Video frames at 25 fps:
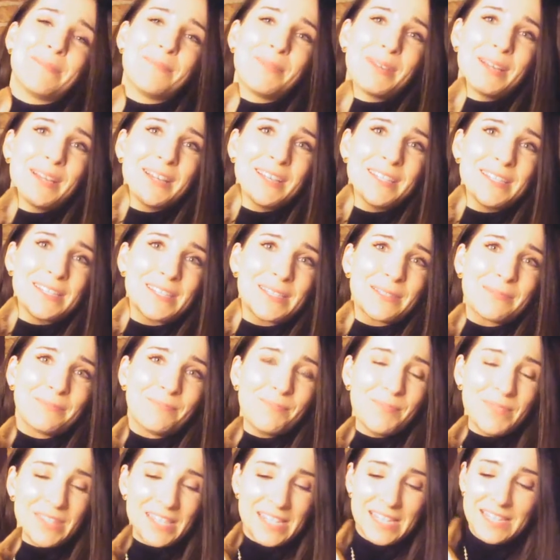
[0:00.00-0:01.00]
because
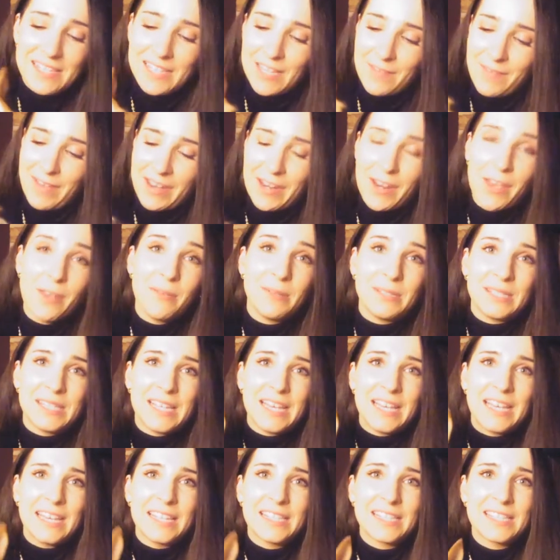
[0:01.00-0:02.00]
since I've had
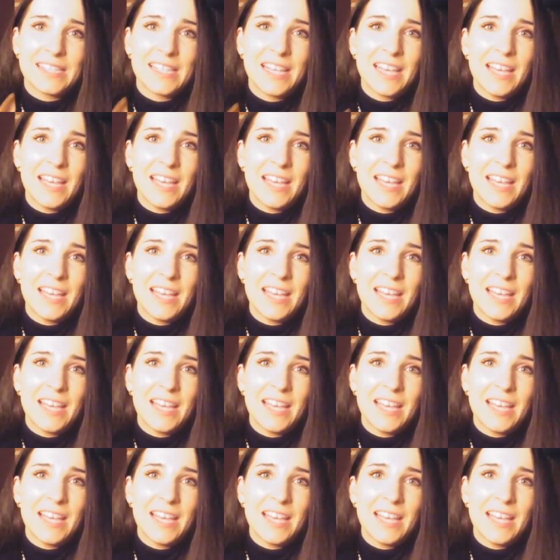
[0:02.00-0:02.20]
Otis,